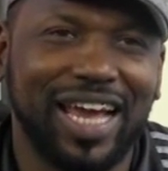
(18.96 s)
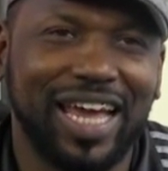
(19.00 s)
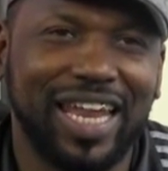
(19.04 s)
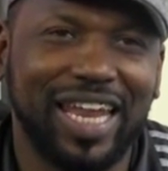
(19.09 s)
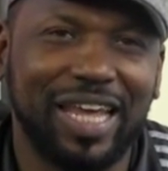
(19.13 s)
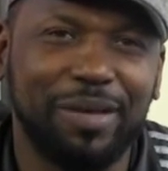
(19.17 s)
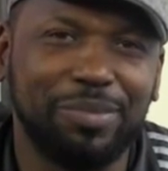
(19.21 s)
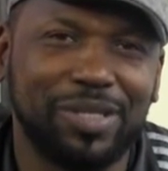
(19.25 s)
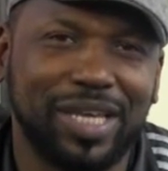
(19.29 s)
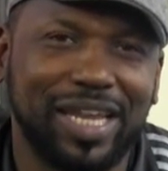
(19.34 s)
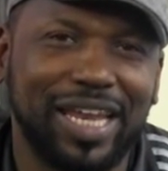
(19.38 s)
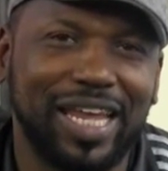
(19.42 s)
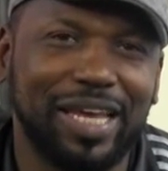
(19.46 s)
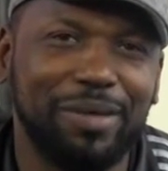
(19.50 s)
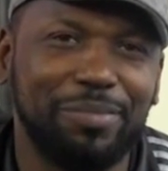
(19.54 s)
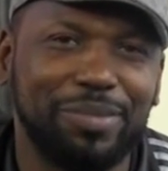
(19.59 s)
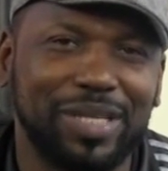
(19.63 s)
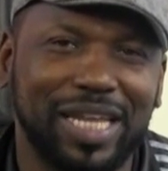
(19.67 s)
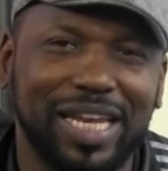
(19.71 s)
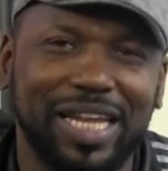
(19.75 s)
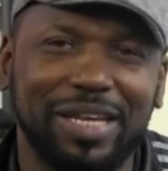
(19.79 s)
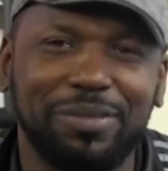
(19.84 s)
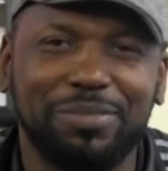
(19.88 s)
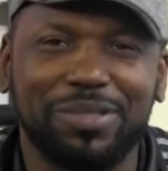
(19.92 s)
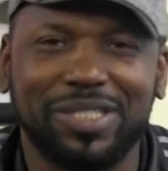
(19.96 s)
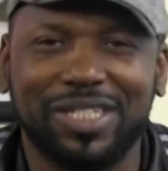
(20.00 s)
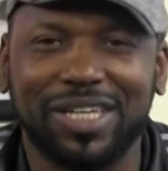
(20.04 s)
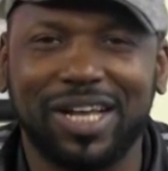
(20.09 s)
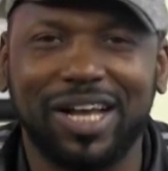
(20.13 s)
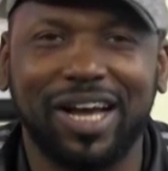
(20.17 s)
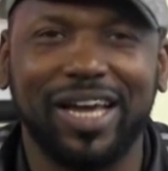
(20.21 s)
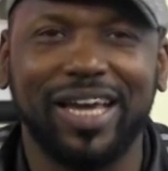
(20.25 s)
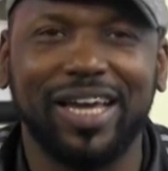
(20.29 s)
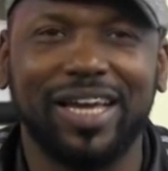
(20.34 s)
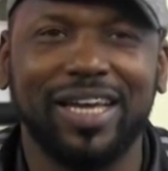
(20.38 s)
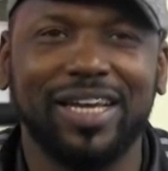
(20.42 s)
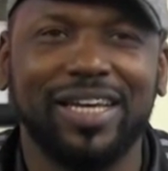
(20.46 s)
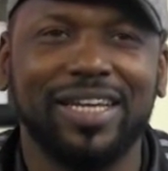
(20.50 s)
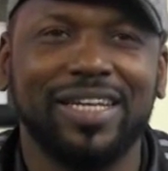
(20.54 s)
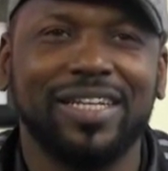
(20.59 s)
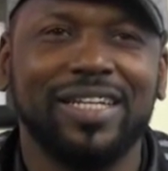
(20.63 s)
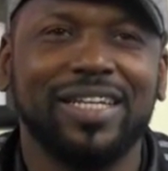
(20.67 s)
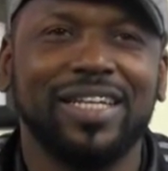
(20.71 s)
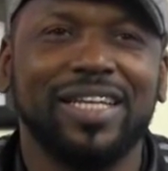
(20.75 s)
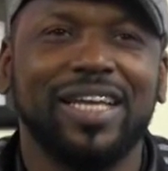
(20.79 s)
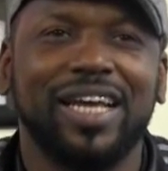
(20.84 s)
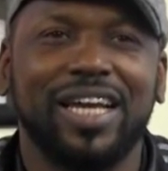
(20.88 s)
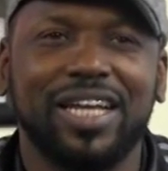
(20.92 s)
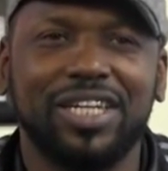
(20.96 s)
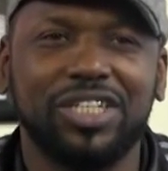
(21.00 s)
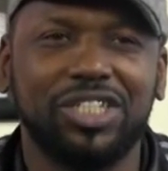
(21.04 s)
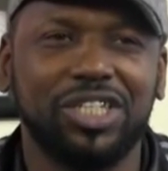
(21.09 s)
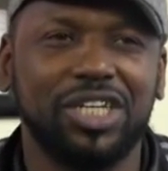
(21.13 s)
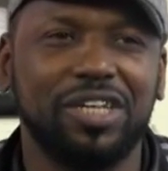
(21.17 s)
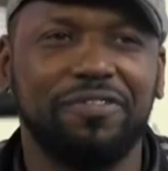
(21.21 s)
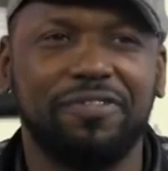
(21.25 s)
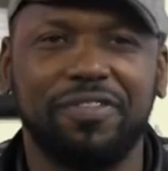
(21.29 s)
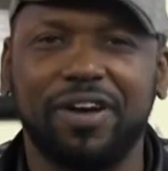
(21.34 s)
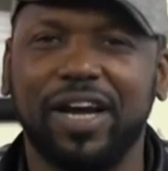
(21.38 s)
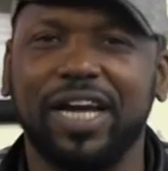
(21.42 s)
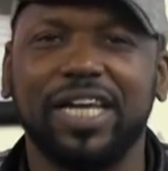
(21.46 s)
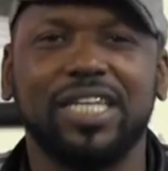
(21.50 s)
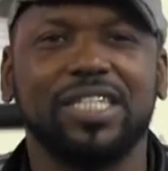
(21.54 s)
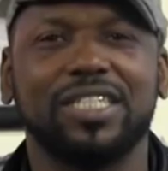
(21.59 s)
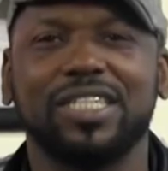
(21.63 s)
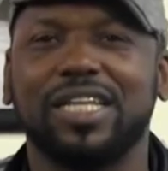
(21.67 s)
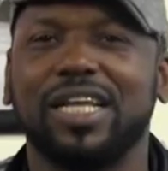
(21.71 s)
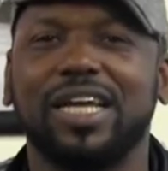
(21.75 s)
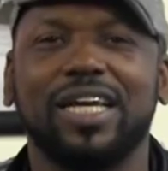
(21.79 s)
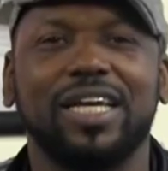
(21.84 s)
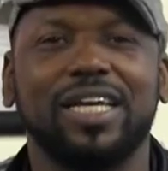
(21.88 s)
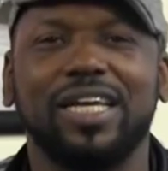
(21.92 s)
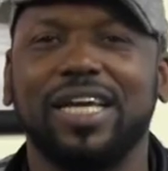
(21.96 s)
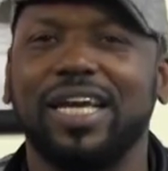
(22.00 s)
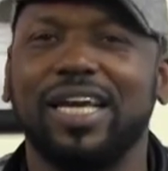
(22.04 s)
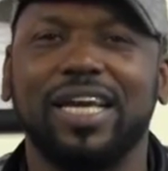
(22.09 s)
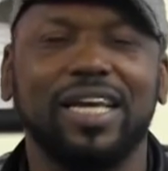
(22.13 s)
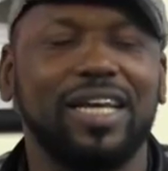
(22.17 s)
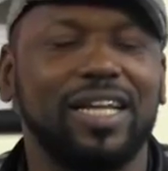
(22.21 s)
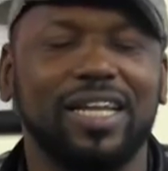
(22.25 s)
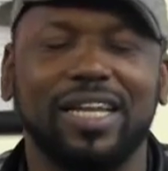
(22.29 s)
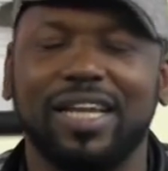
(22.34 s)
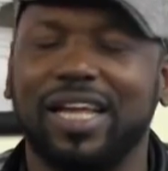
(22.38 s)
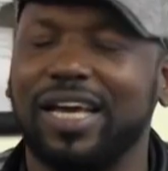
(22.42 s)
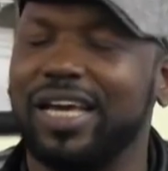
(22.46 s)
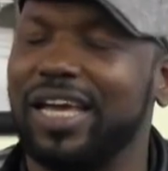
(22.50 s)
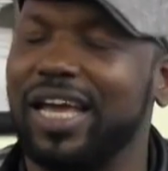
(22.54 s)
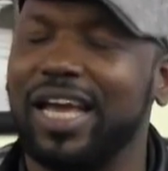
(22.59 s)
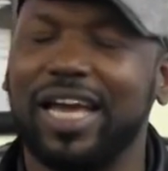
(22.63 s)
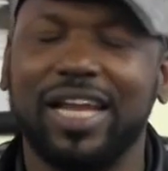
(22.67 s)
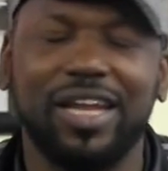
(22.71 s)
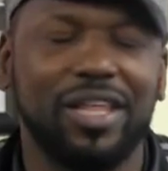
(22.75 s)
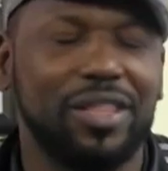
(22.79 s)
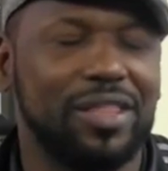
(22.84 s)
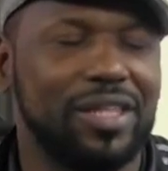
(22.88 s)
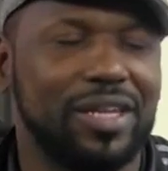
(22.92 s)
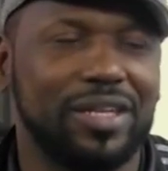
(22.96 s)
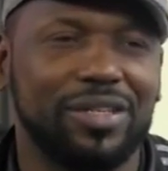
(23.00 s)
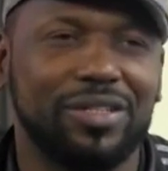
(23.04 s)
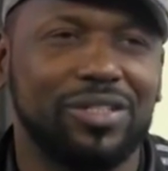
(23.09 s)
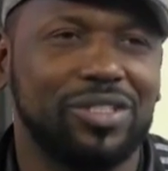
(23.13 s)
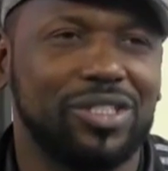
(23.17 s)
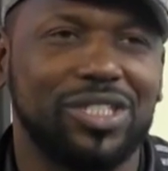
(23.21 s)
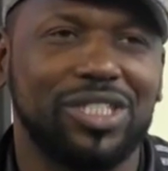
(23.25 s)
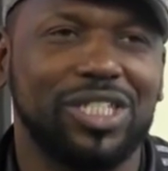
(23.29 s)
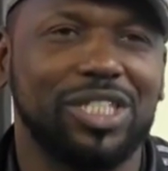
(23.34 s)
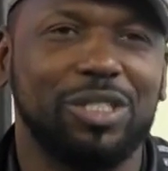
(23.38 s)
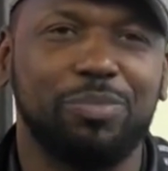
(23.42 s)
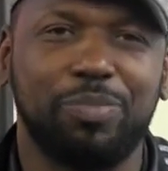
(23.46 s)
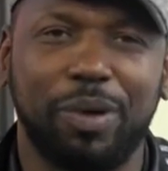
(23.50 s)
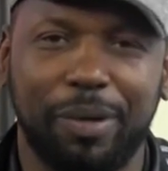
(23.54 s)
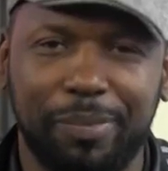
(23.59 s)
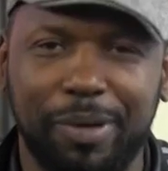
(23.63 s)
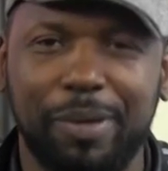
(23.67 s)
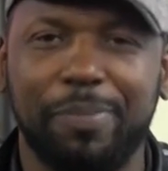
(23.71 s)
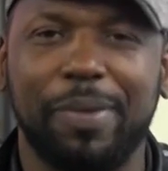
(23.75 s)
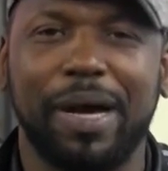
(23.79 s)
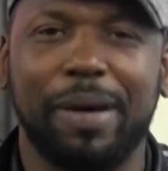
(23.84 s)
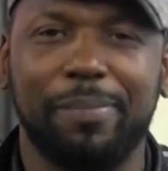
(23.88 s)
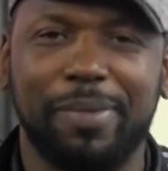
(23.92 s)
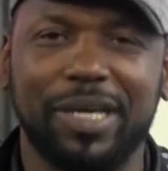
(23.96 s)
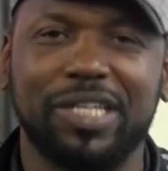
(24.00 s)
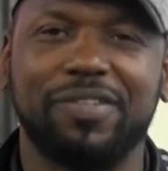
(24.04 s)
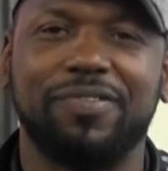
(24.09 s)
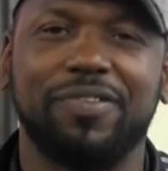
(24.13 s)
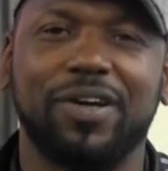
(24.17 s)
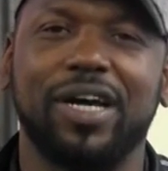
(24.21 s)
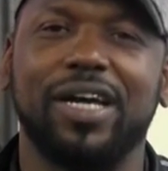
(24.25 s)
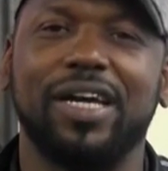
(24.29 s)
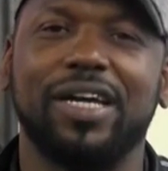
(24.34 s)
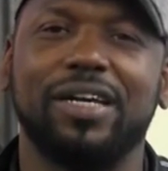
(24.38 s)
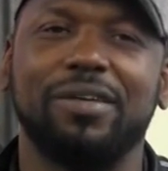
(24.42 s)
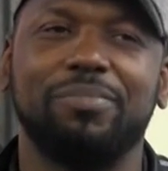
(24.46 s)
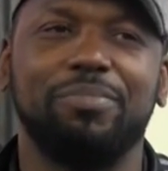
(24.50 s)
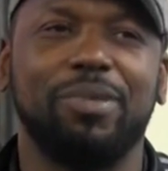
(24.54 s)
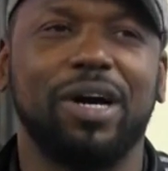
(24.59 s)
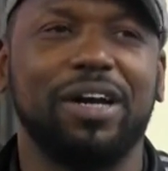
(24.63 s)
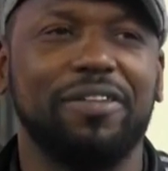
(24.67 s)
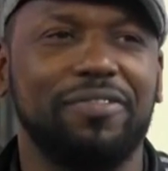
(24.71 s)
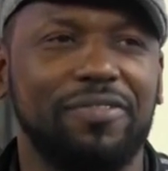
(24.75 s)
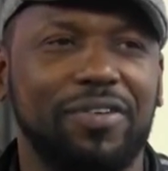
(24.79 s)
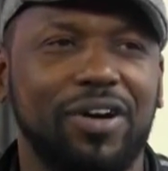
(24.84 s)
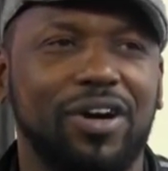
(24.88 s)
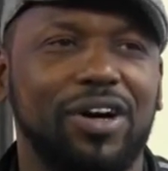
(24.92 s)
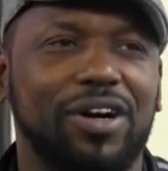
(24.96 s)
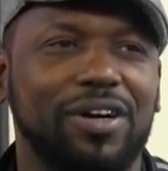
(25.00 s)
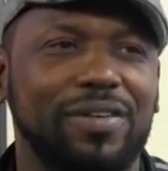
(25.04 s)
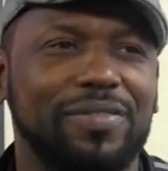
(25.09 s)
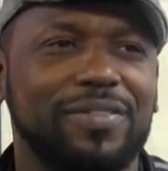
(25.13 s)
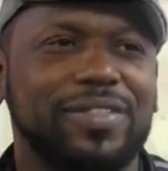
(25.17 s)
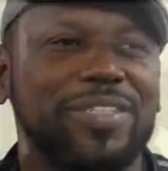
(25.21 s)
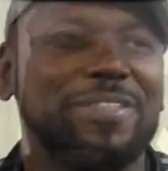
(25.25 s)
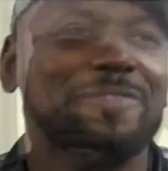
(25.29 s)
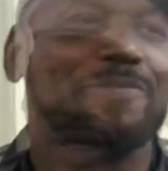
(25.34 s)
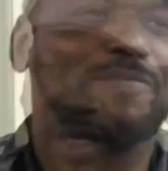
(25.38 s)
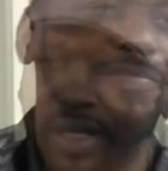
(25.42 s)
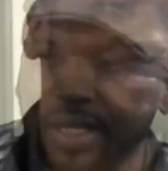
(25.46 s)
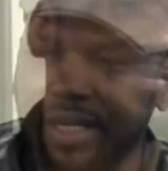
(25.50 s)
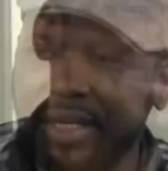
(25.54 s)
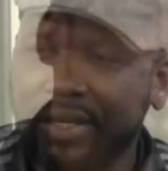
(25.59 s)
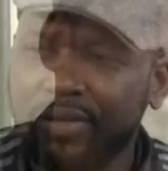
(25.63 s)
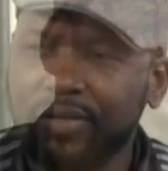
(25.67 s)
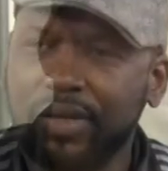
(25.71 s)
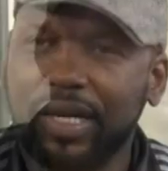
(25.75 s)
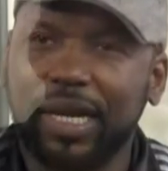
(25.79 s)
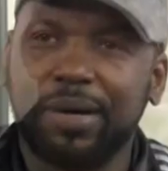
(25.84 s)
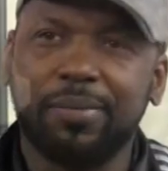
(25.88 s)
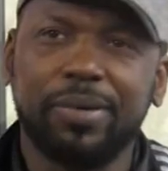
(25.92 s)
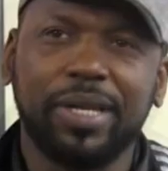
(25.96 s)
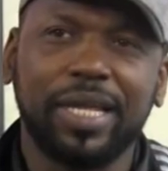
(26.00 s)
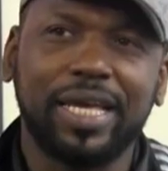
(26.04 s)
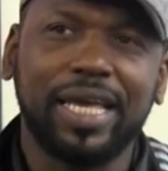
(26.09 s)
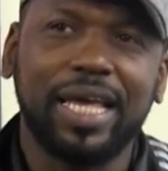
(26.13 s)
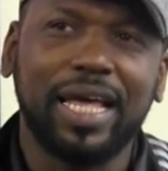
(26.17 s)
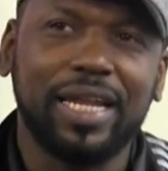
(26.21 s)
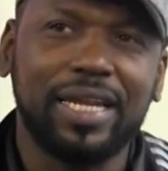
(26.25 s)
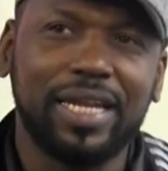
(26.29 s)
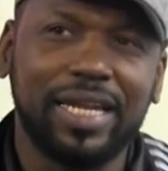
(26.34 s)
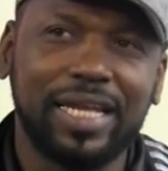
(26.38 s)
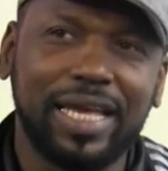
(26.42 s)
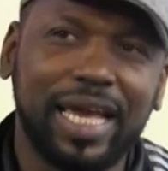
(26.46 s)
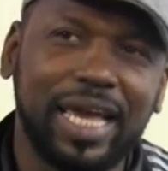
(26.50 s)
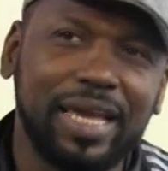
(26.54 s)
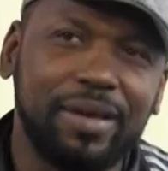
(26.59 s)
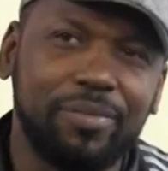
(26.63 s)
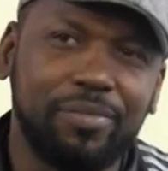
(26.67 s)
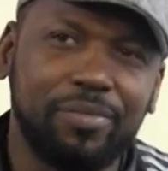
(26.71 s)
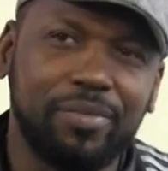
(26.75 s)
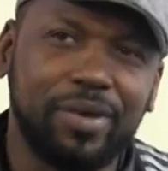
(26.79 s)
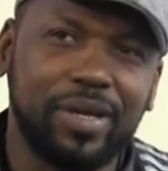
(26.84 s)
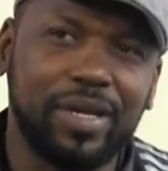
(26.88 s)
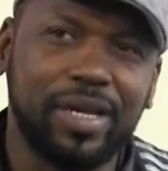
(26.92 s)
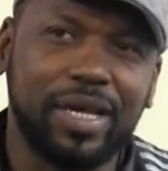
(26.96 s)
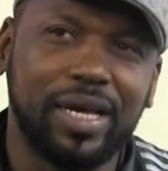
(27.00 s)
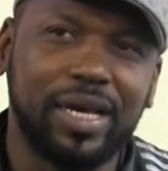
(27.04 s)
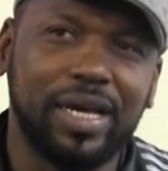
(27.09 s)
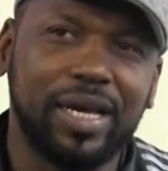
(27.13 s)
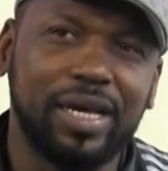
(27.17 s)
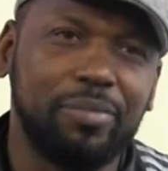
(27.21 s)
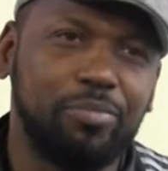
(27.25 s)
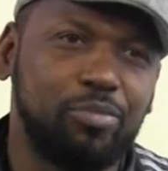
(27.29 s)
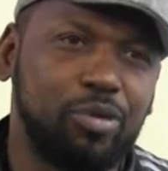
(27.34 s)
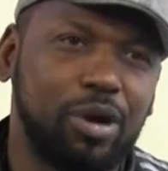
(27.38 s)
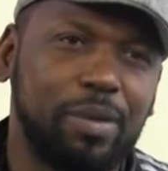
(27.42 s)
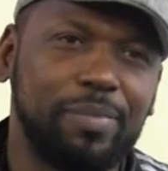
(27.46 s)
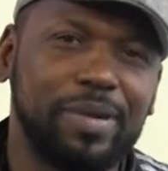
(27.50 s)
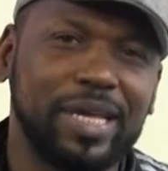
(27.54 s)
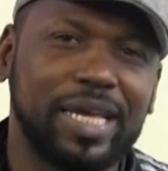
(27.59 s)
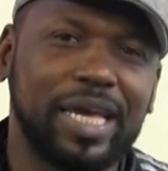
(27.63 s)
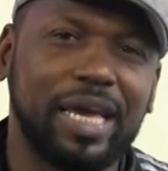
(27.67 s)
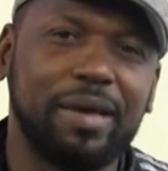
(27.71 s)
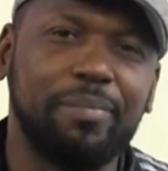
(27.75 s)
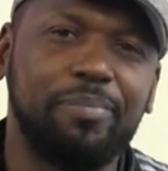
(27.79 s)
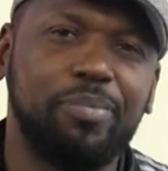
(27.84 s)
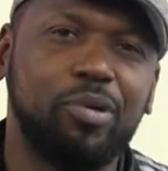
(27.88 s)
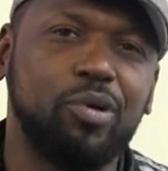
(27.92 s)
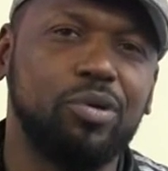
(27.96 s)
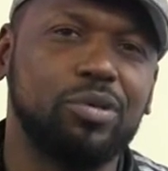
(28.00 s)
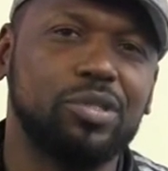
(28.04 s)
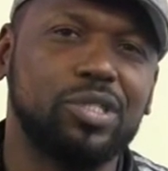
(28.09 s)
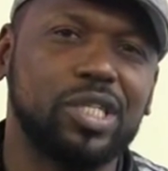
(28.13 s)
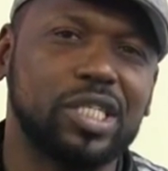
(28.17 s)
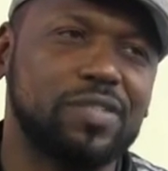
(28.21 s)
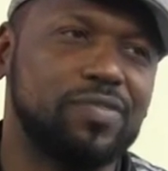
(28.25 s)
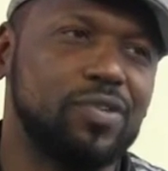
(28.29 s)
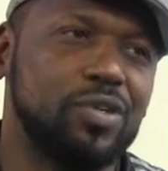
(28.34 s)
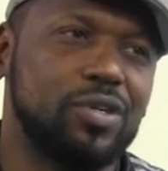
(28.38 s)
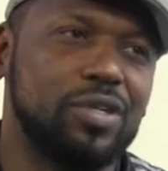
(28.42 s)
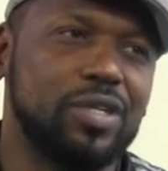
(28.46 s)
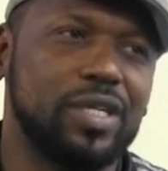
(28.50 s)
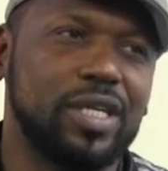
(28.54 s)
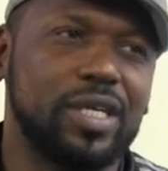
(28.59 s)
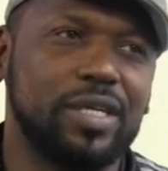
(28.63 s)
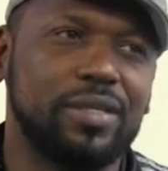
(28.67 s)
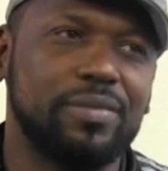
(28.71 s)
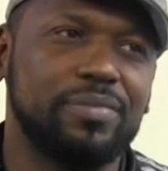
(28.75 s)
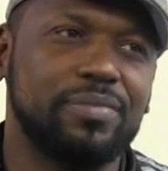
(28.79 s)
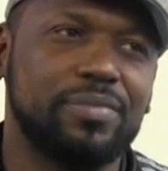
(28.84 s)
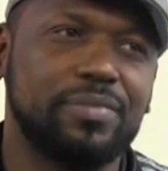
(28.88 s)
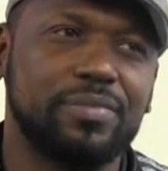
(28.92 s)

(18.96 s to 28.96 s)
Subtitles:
name's Takaya, and she fights like anything. She's probably my best fighter by far. When I'm going to get out of the game, when I probably get put 6 foot under,